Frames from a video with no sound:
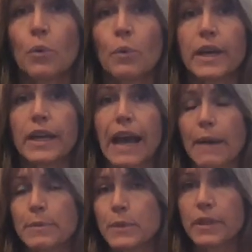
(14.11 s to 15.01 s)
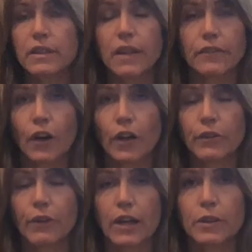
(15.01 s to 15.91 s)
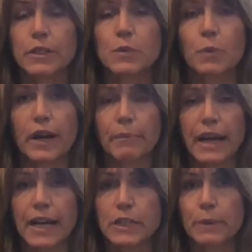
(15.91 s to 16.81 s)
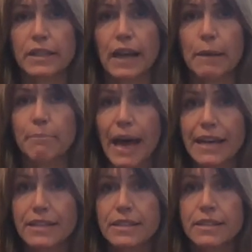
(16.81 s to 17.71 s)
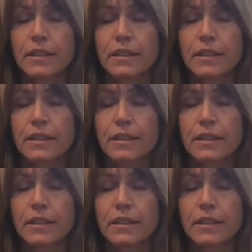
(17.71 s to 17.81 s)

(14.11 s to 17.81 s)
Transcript: We absolutely love Colorado. It's where my husband and I met.